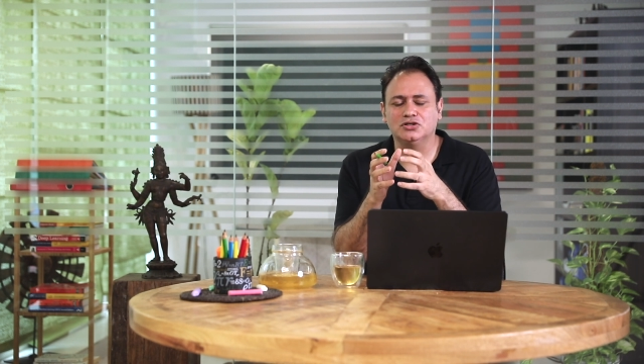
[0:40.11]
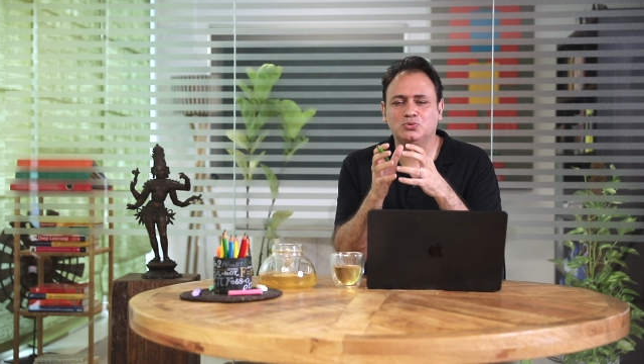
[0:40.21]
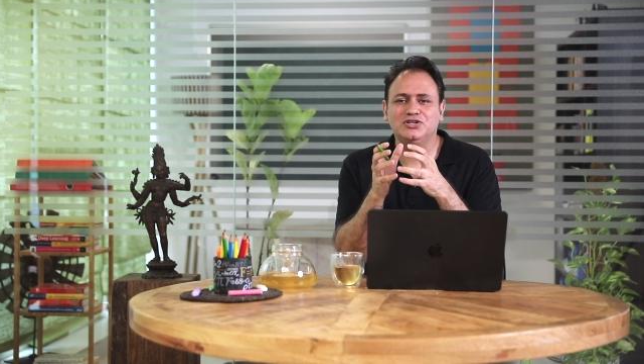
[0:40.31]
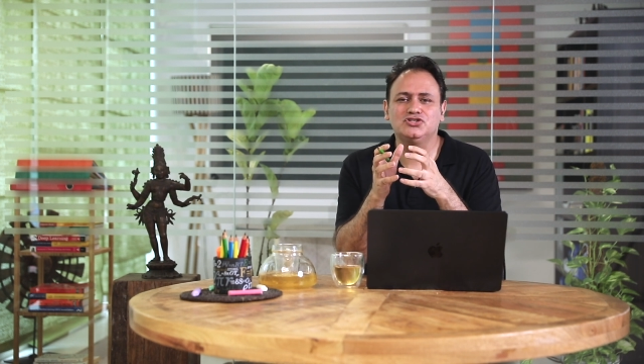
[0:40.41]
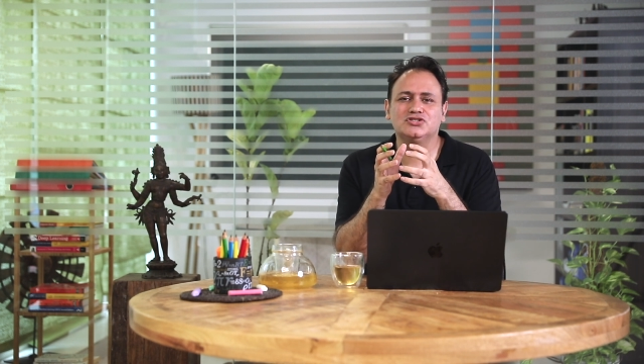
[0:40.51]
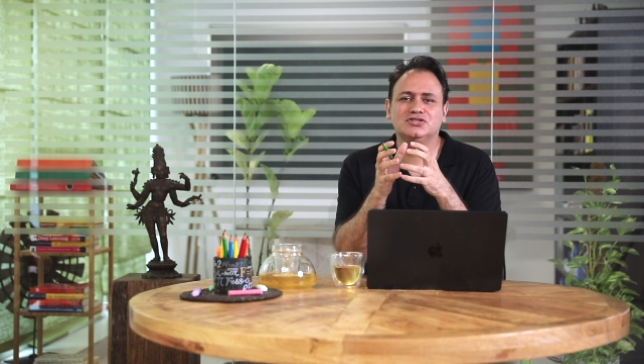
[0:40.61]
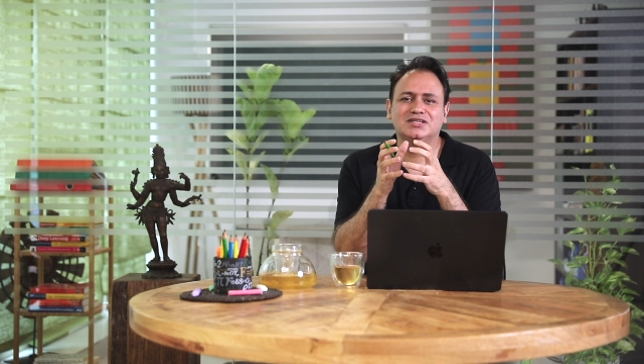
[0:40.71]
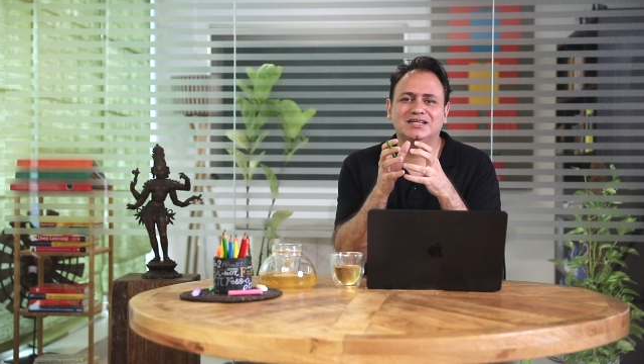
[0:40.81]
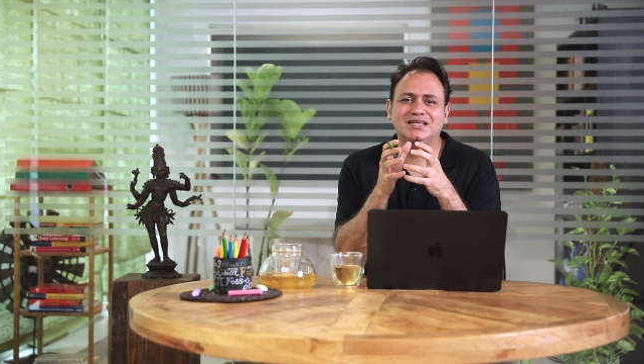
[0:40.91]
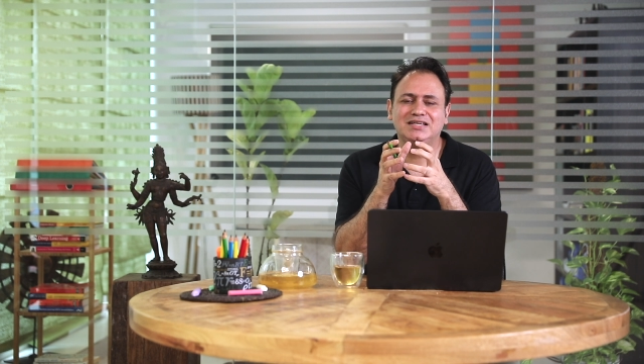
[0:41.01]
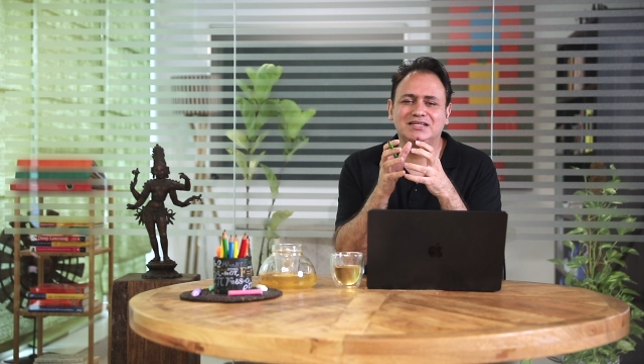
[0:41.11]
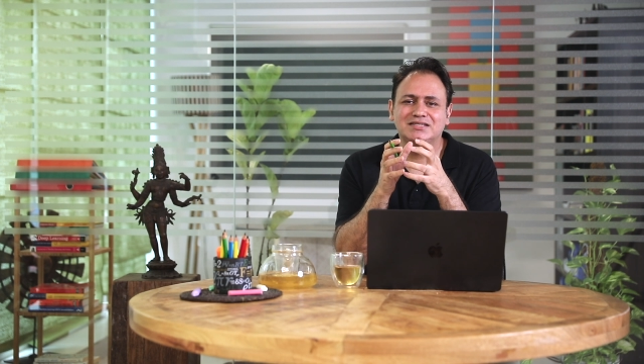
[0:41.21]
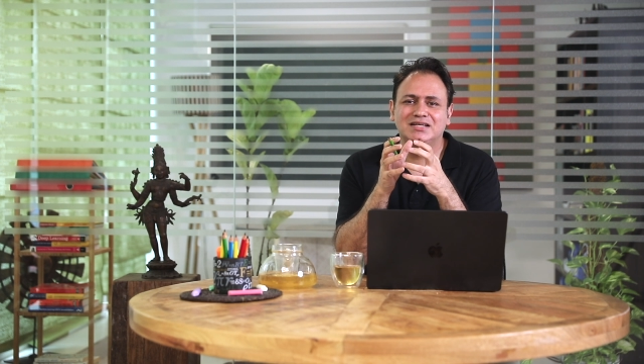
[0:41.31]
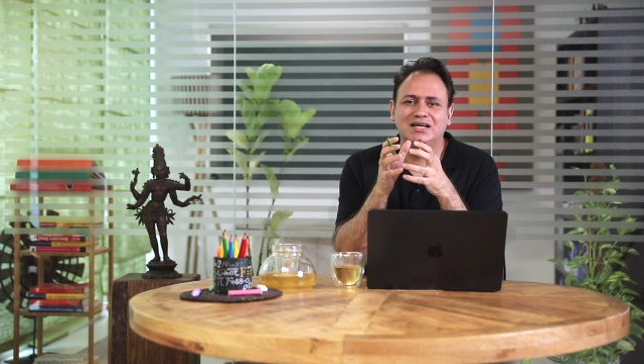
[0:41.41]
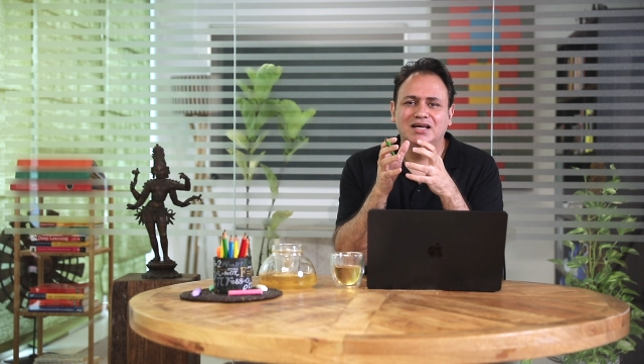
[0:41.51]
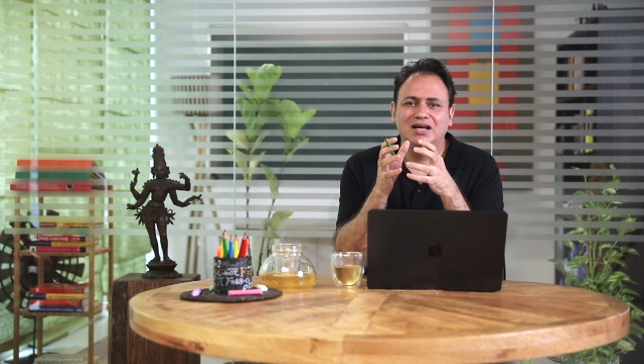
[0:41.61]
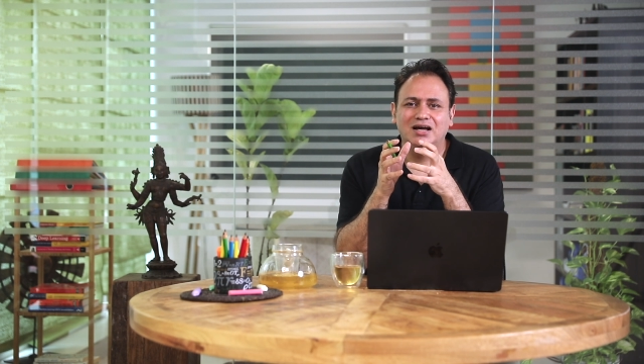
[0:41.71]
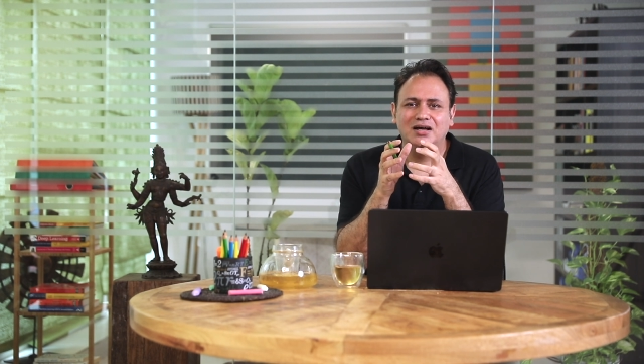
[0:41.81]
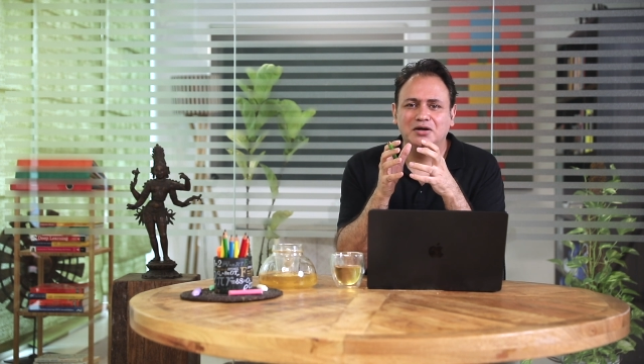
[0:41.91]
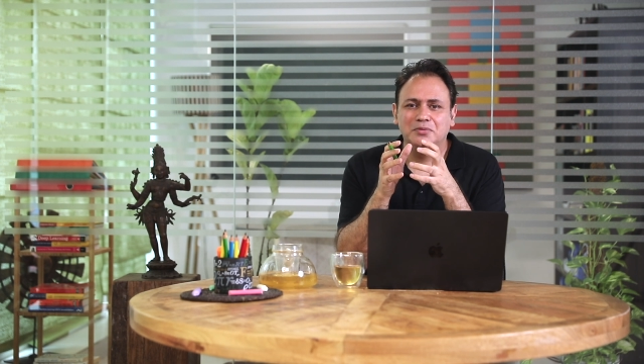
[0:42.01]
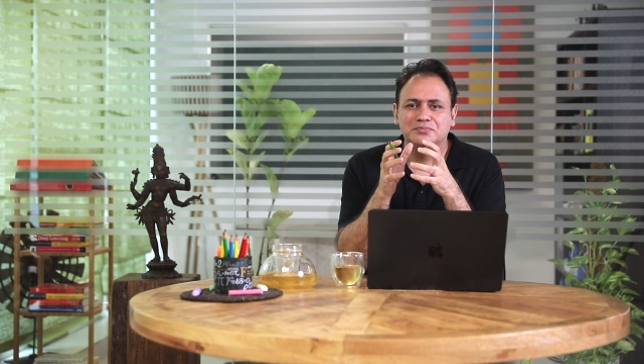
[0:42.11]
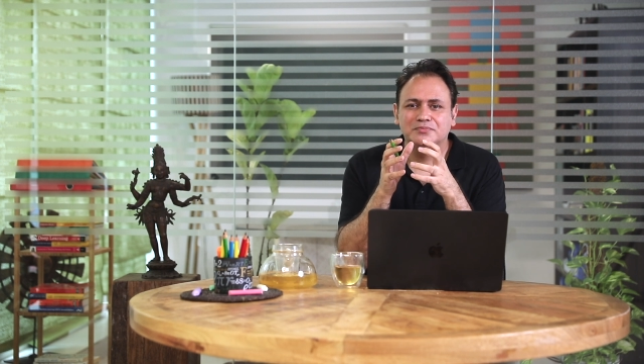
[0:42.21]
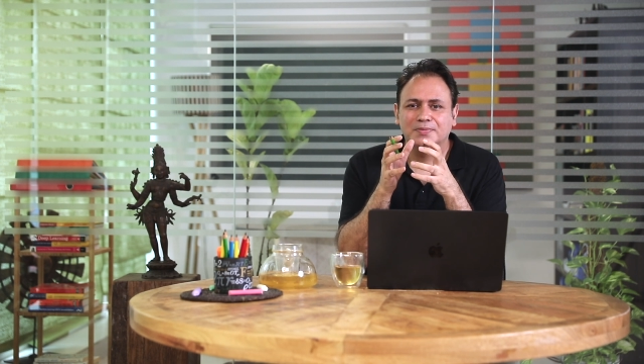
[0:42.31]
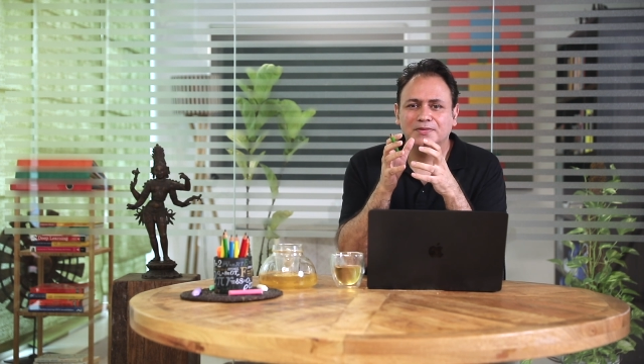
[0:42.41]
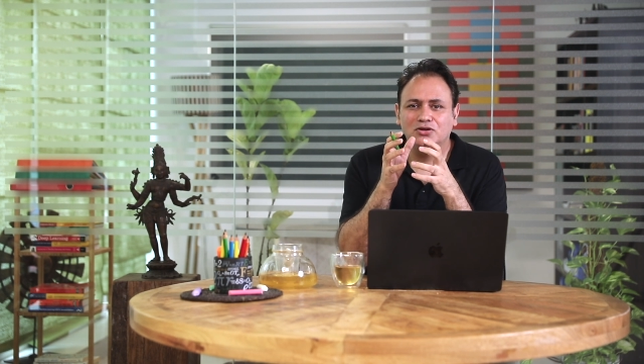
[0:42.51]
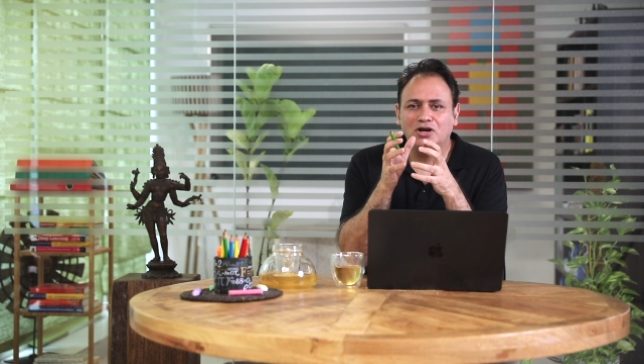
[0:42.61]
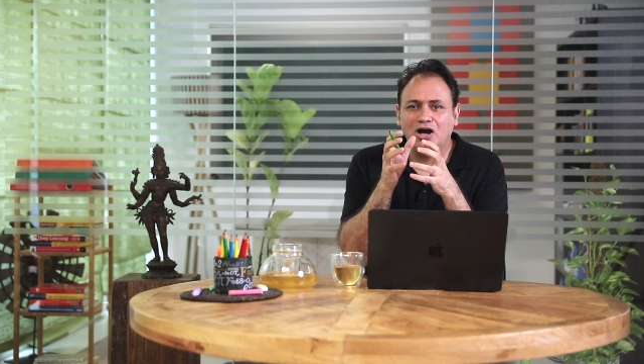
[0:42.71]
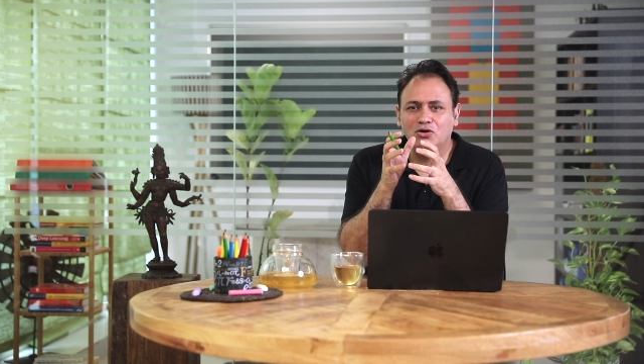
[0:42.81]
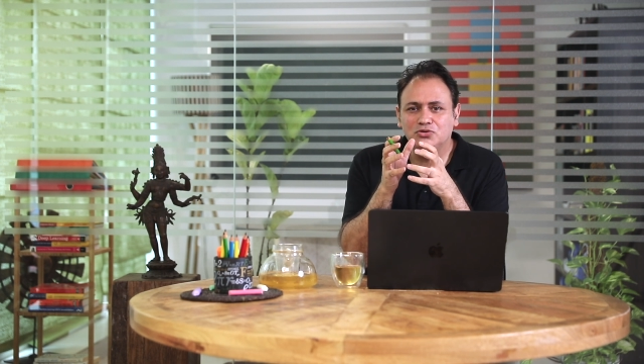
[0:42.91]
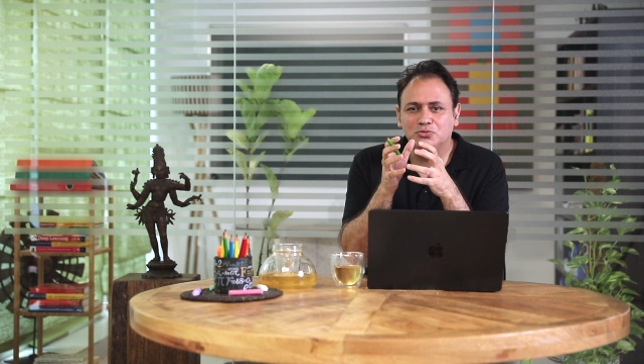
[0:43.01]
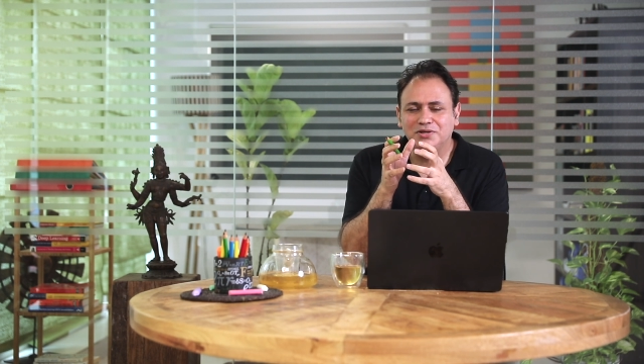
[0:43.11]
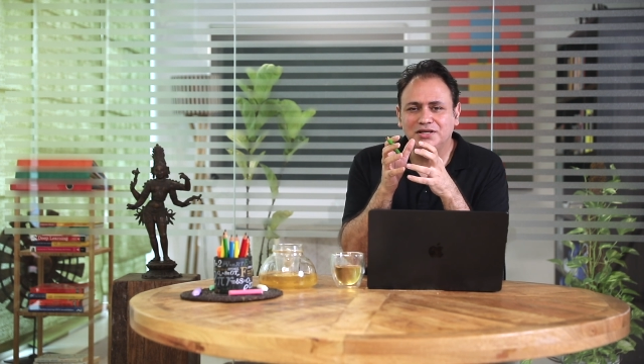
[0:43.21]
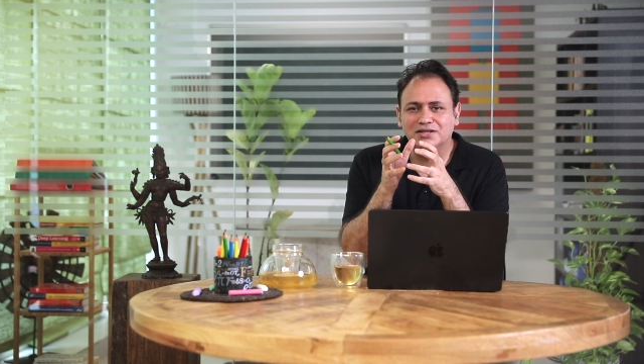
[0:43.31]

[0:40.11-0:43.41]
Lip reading: The question is, how do we